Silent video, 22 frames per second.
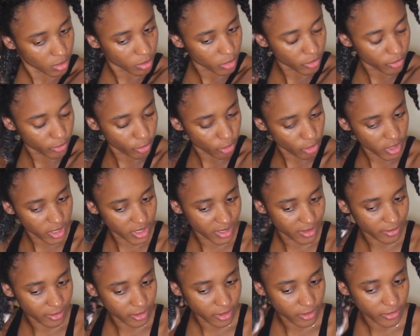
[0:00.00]
Before I
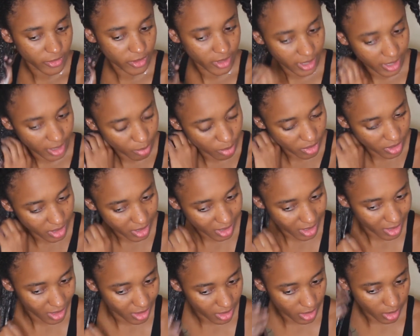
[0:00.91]
didn't really feel like I put
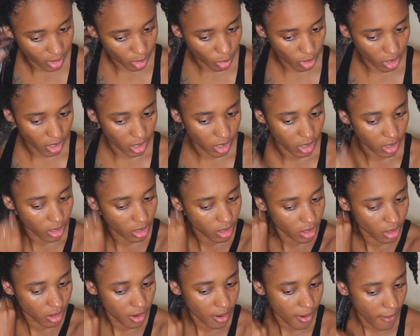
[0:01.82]
anything in my hair,
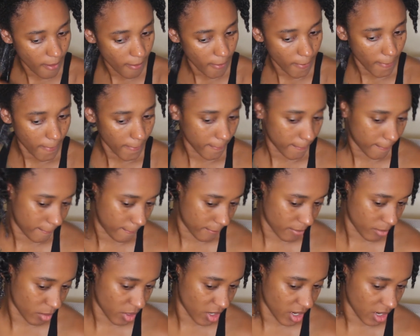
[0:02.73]

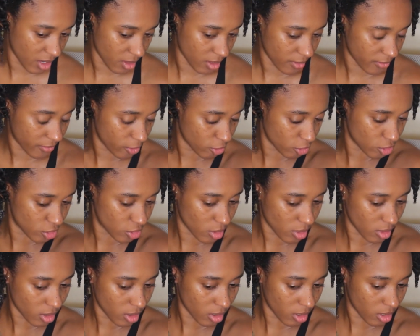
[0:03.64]
but now it feels
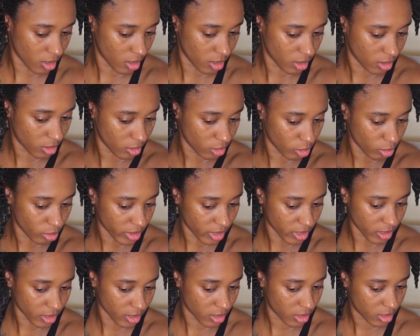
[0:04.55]
a little
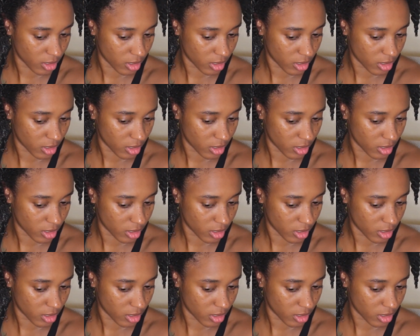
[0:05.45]
better.